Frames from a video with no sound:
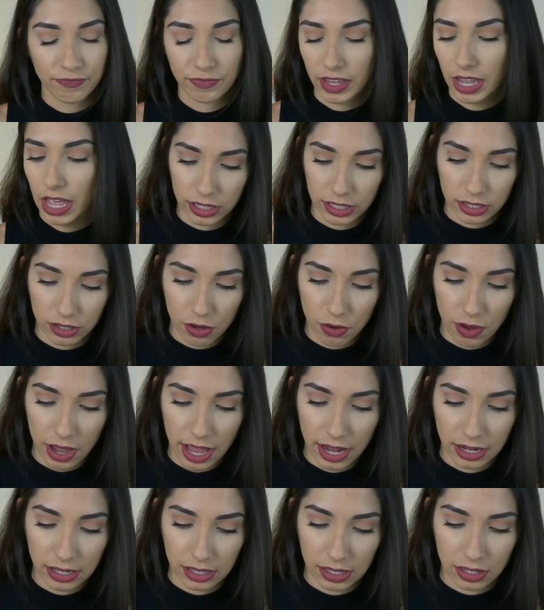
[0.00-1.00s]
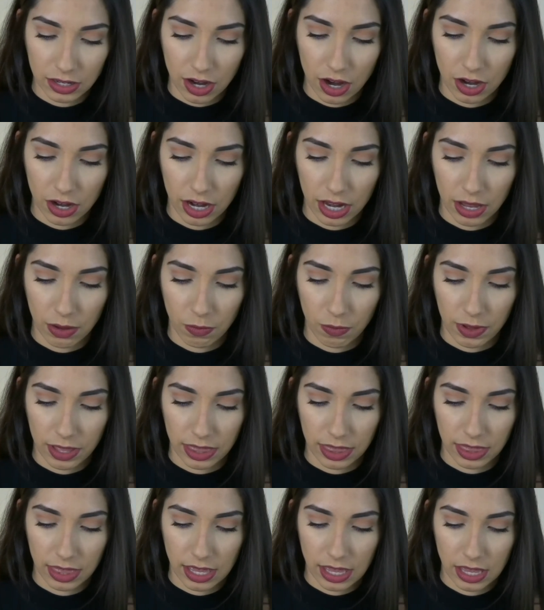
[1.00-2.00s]
Let's go ahead and start
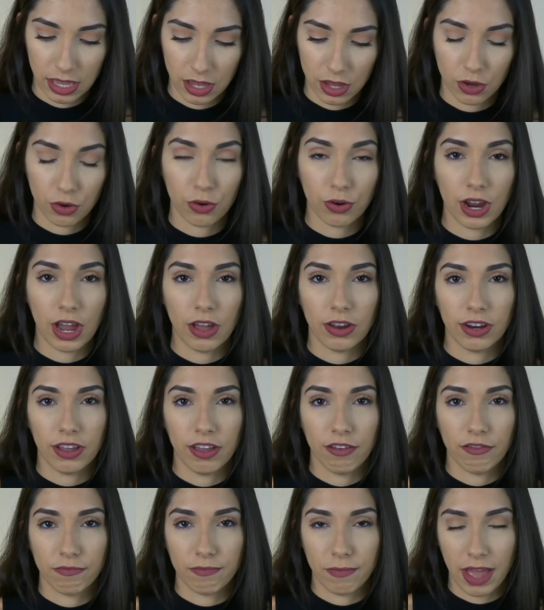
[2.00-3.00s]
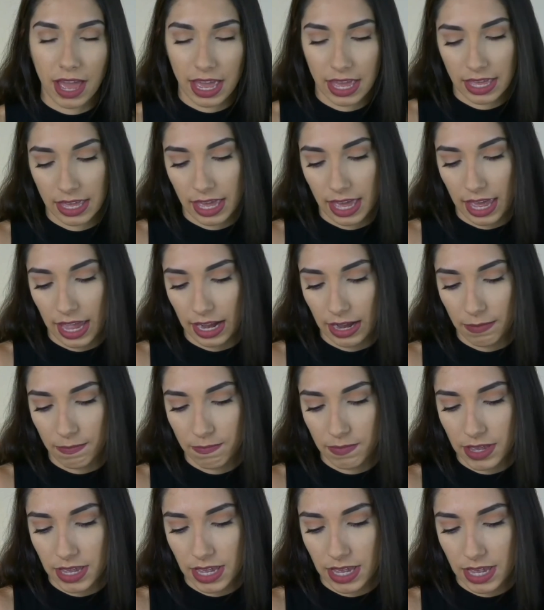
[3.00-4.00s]
with the Crown of My
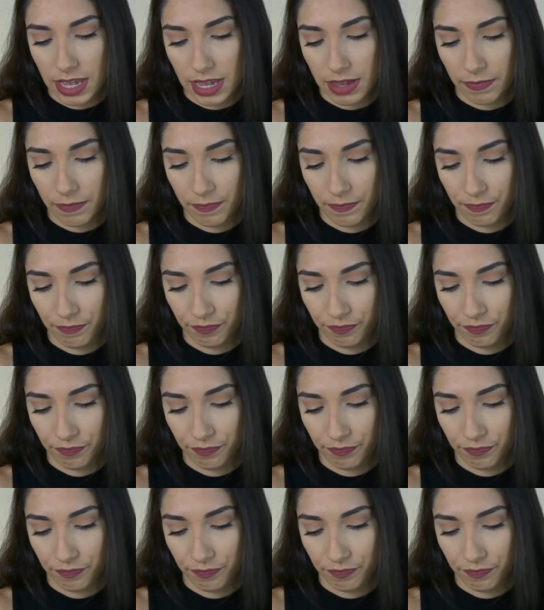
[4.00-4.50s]
Canopy.